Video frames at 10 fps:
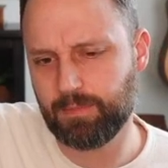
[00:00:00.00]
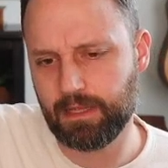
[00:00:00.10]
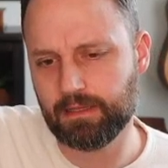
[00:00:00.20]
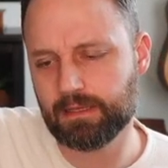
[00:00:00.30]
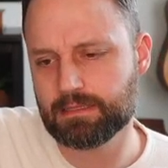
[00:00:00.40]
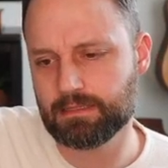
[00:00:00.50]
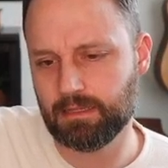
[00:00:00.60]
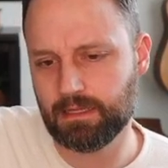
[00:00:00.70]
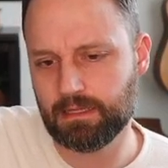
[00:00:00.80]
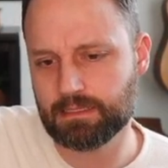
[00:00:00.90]
against the
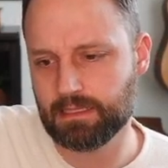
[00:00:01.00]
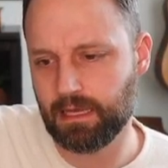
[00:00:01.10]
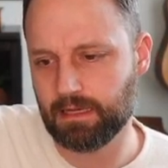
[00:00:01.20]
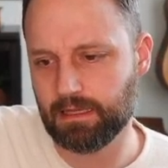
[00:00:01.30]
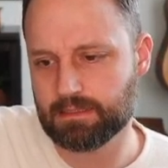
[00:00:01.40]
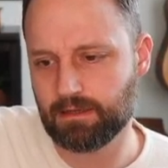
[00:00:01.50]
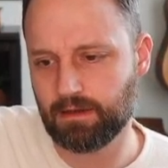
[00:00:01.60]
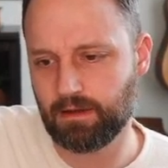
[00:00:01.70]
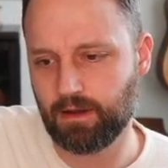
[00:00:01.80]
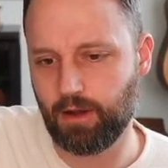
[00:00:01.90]
London is that it's
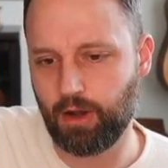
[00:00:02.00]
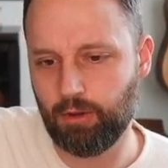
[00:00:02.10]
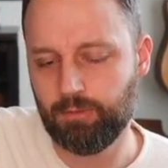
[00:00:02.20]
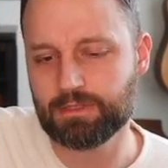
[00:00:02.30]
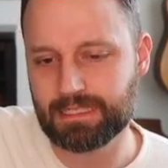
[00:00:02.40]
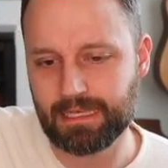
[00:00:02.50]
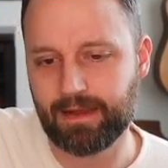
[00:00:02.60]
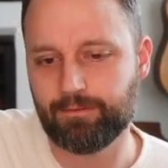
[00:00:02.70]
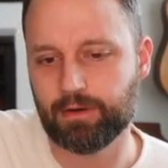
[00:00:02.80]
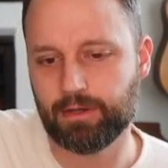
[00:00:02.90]
almost
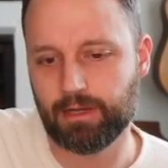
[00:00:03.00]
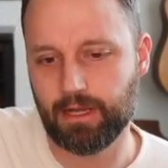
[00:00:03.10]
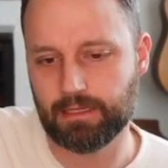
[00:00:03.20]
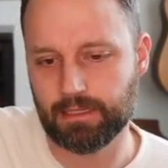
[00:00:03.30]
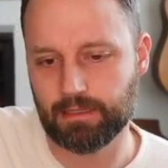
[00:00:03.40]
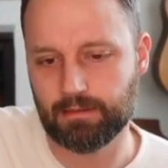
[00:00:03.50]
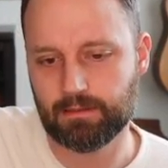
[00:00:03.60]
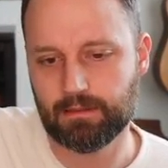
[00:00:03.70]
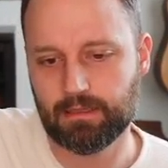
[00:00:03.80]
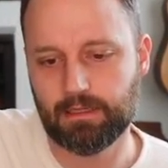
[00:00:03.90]
never a good idea
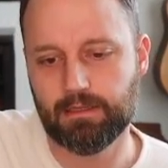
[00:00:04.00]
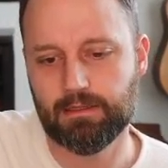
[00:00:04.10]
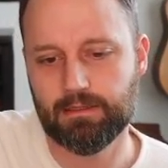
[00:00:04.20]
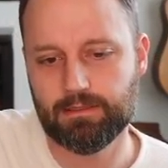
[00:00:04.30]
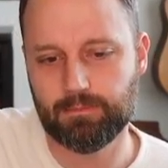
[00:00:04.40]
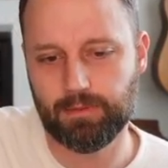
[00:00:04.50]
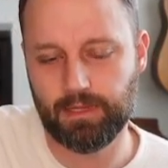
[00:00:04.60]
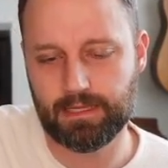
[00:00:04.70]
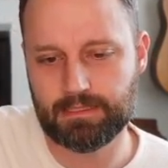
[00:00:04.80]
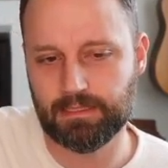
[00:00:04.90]
to play
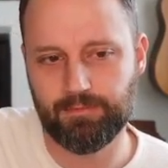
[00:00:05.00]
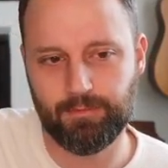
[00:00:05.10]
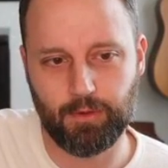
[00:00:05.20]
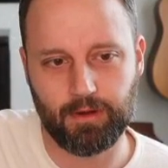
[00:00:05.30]
c4.